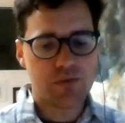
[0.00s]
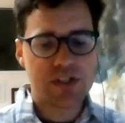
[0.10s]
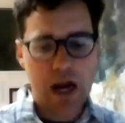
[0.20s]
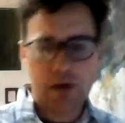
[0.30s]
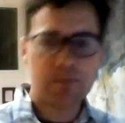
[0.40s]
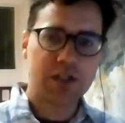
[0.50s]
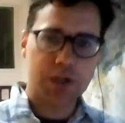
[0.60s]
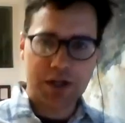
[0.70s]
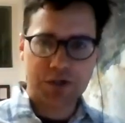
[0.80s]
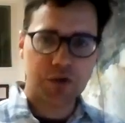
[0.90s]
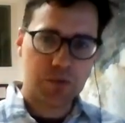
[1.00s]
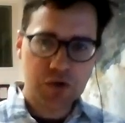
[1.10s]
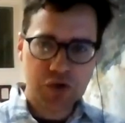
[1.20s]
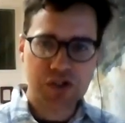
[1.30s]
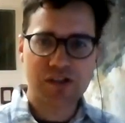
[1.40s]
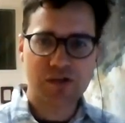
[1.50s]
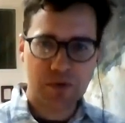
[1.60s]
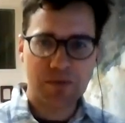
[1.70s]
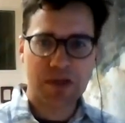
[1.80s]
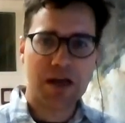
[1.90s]
retirement contributions
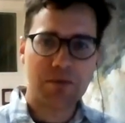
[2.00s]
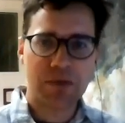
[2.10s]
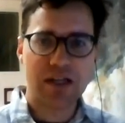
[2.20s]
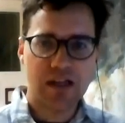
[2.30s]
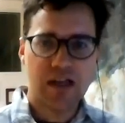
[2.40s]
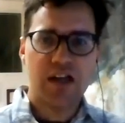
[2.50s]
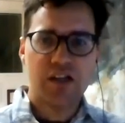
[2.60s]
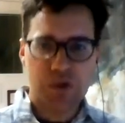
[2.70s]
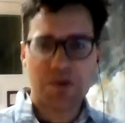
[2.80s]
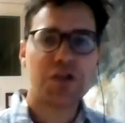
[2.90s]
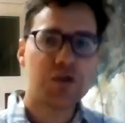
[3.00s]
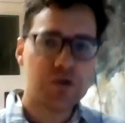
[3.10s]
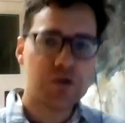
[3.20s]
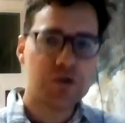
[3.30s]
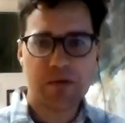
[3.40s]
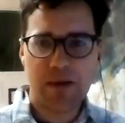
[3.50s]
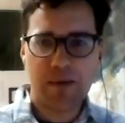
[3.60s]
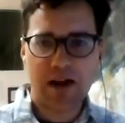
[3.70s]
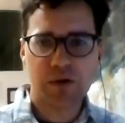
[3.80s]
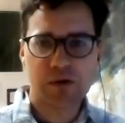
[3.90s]
from the company to be used to pay
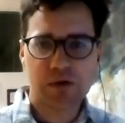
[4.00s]
back those